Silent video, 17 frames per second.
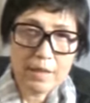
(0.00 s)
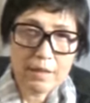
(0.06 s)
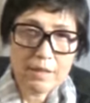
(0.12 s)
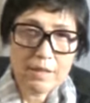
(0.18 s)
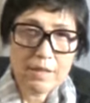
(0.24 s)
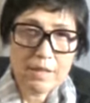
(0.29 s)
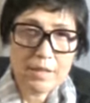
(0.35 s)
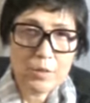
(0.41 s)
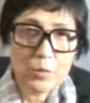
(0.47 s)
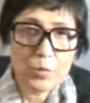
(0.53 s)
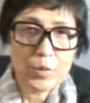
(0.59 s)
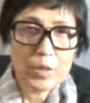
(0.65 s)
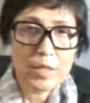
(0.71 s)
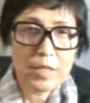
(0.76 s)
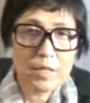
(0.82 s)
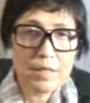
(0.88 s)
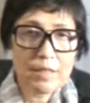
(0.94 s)
Since
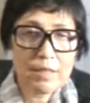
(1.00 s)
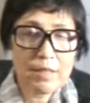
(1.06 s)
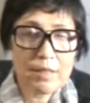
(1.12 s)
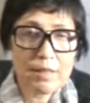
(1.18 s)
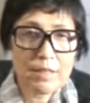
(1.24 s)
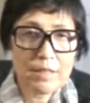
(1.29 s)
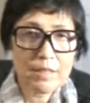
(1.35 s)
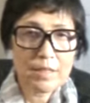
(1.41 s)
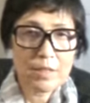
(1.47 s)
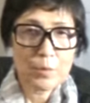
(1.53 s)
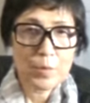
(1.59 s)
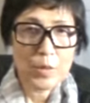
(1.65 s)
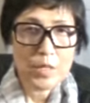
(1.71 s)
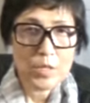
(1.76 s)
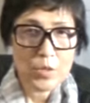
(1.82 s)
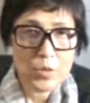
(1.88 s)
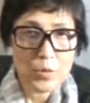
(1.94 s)
we're in this
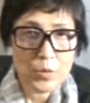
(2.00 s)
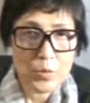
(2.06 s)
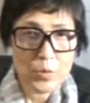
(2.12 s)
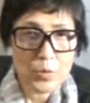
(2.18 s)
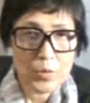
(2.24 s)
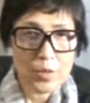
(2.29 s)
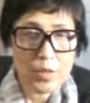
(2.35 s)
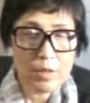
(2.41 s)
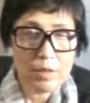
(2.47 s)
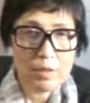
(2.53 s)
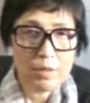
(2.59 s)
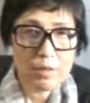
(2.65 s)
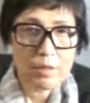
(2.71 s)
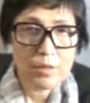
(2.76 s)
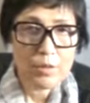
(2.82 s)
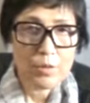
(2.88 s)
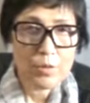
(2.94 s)
special
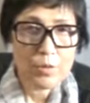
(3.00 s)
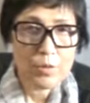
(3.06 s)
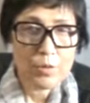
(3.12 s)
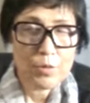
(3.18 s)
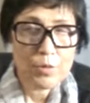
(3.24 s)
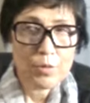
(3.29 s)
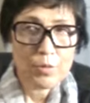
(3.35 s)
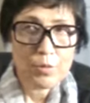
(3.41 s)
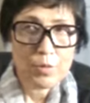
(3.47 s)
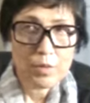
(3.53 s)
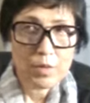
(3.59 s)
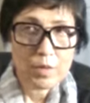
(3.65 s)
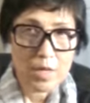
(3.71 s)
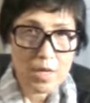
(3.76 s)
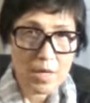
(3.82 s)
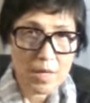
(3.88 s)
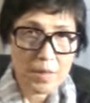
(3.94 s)

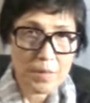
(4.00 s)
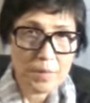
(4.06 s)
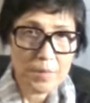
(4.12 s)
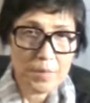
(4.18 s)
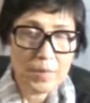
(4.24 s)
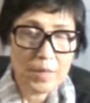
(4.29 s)
time,